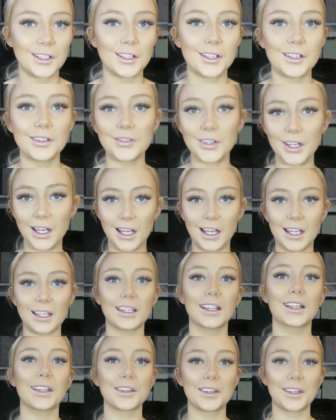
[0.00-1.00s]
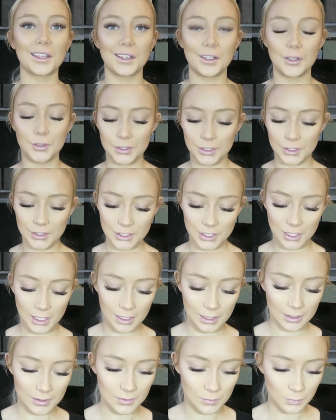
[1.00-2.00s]
highlight there on your
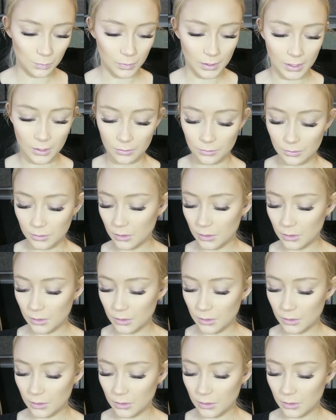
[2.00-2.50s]
cheek as well.